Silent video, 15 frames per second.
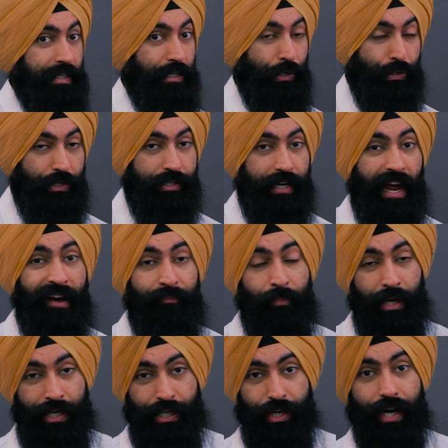in order to have have
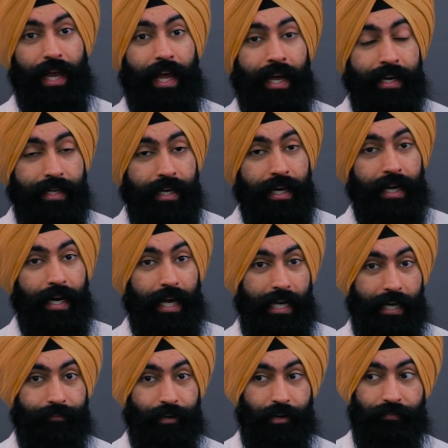money in your hand.
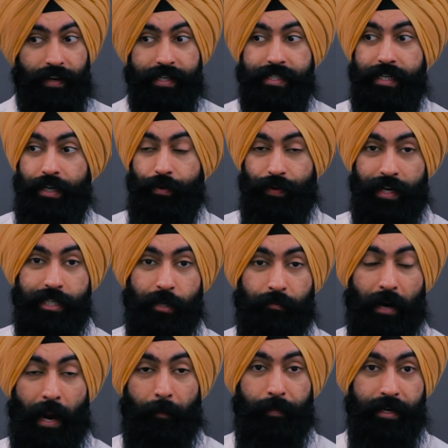Like if you invest in rental
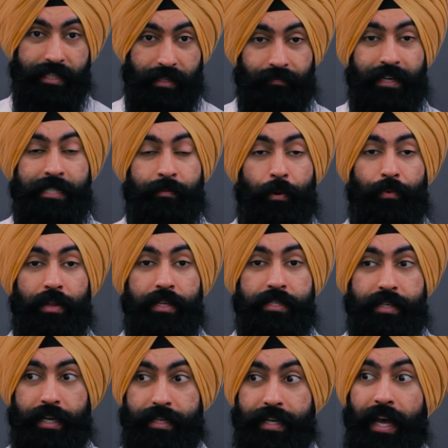properties, investment real
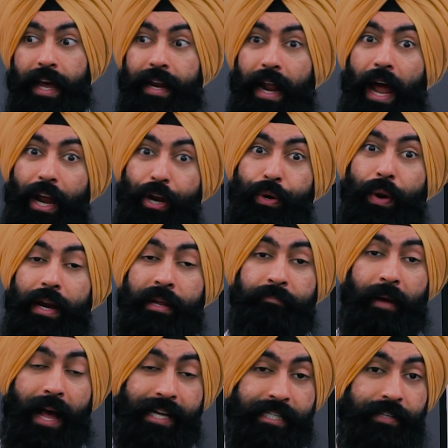estate, now you're creating
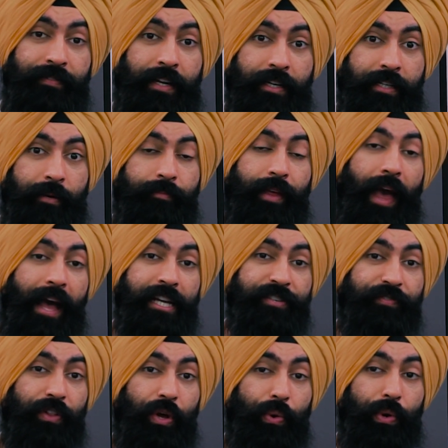passive income cash
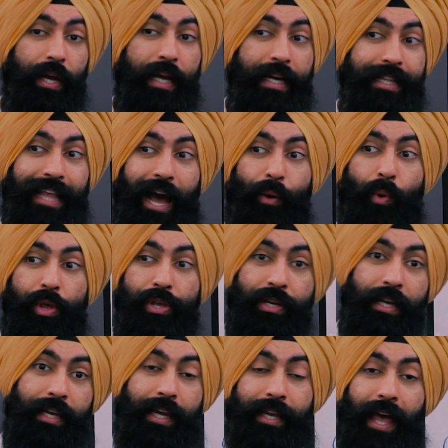flow. That way you
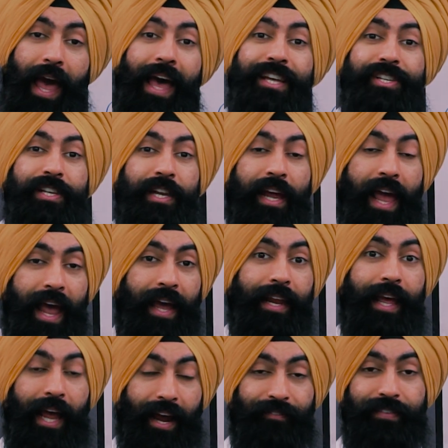can get cash in your
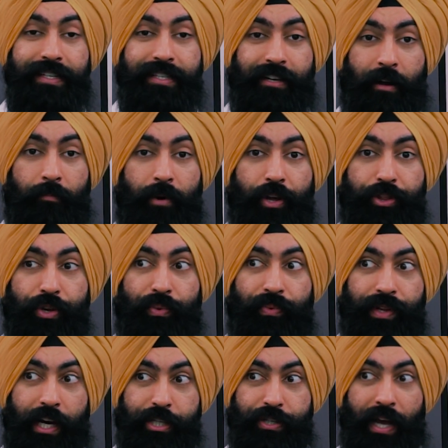hand every single month
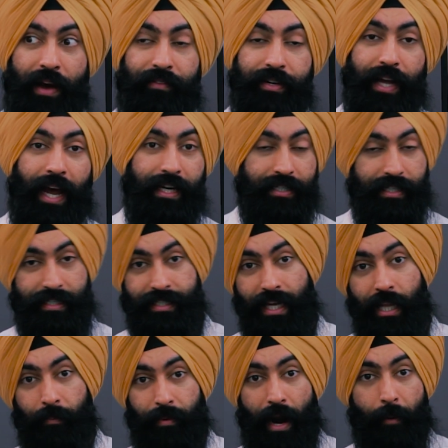without you having to actually
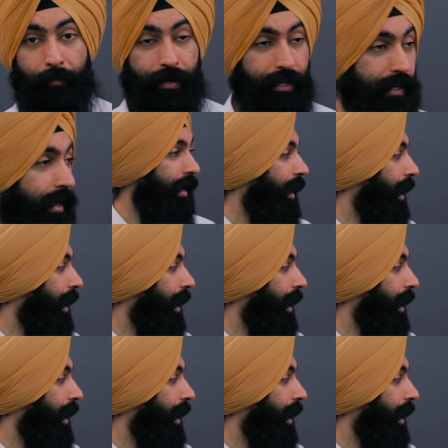sell a property.